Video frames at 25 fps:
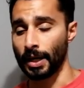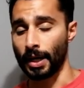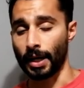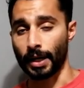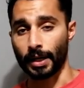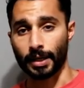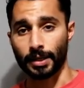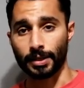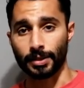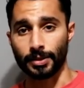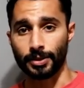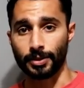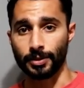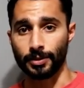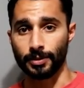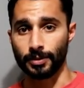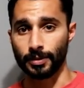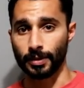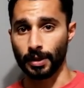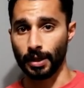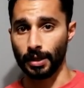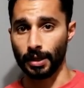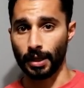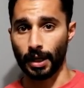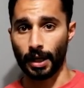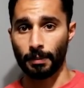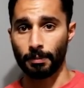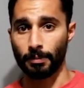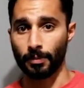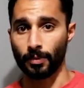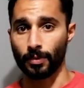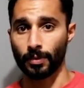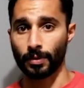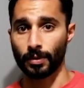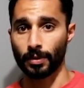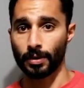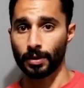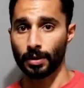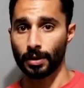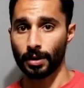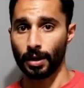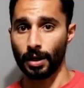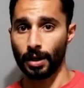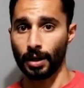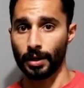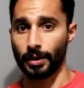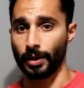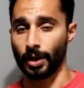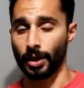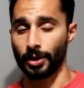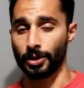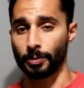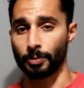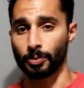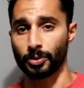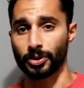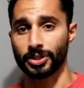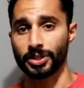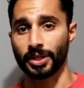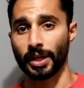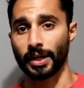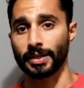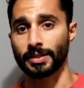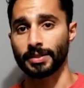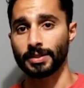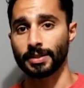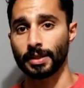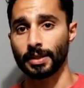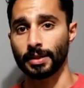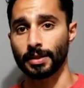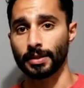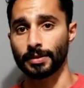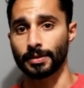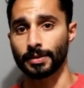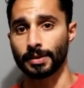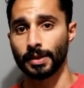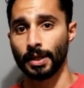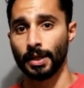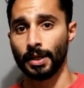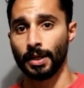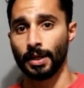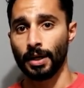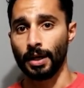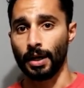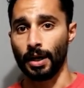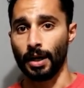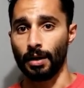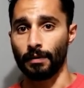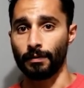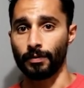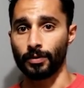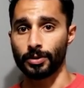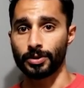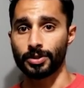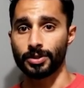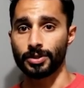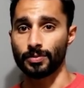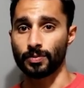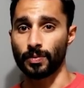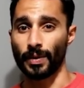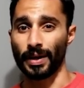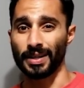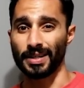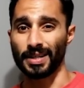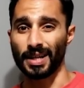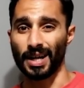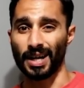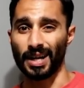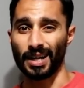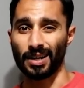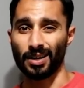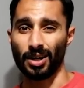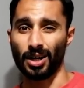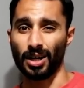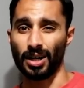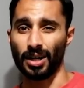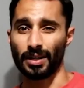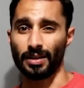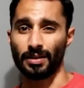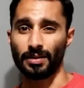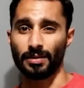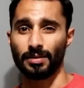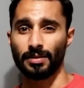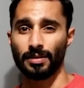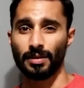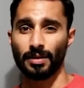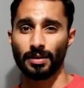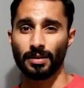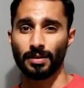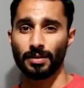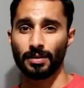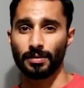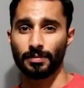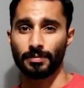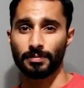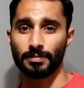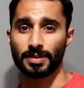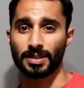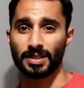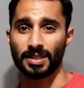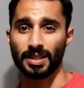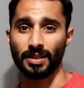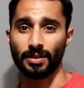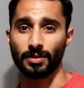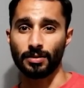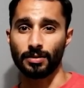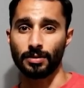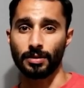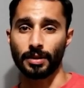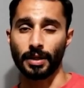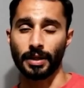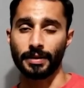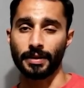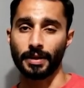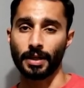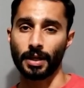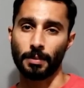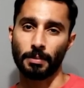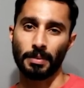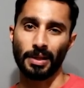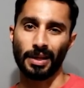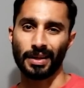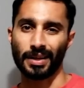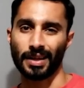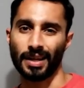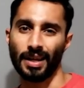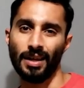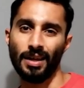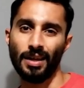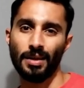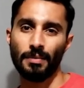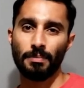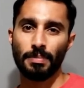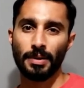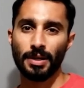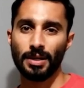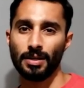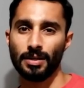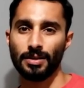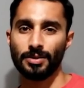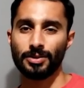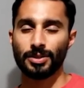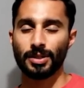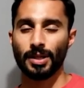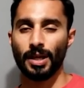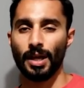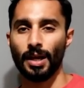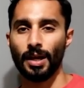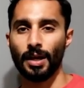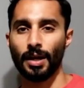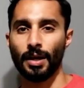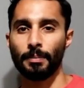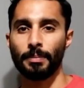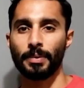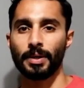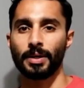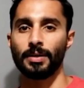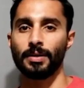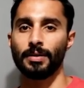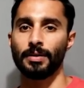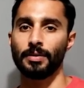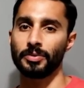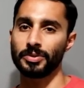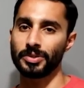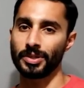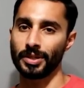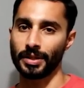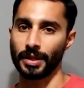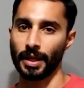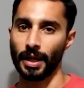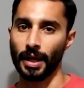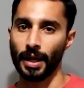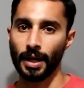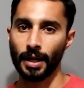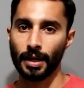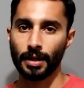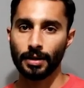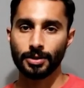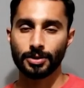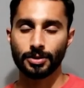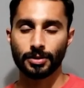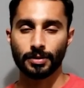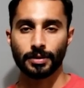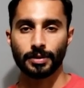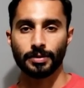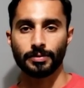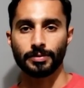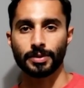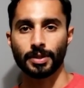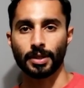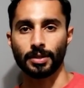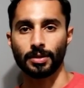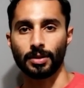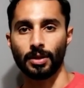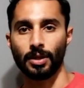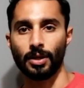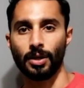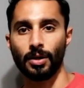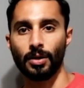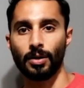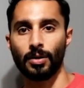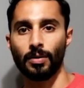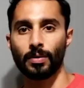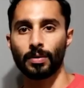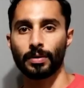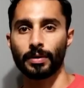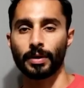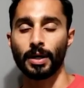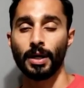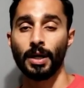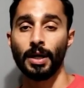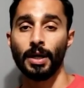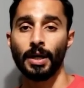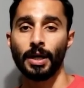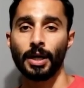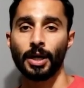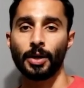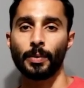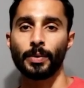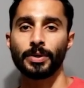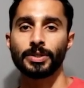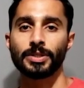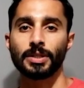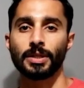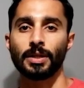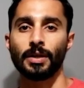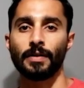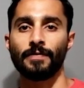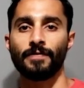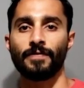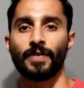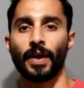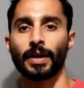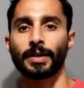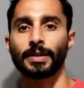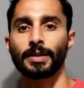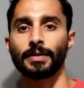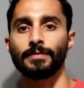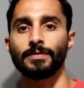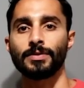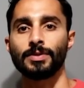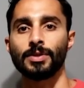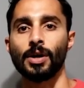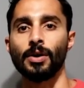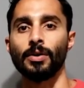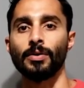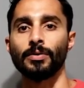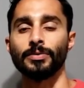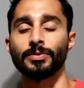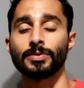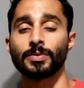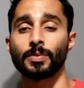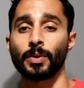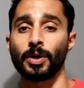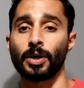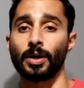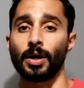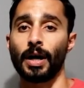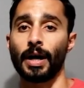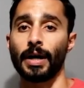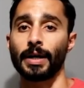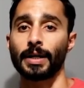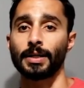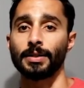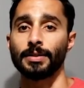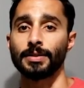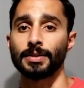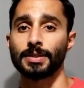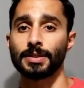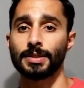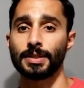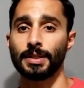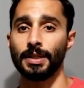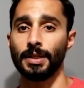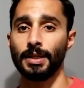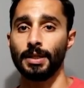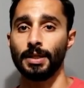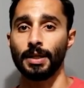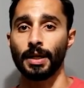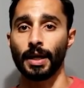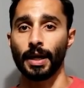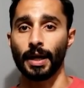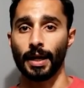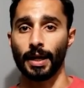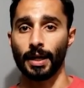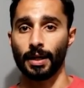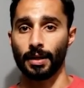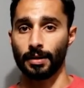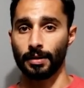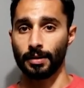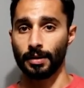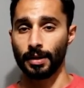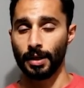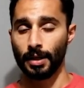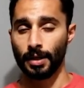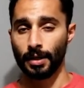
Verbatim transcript: I can do a lot more on on the precise things uh, versus red dot on steal, and then I'm like, hit, bitch, yeah, but it was on the edge, or it was on low, or it wasn't effective zones where I can see and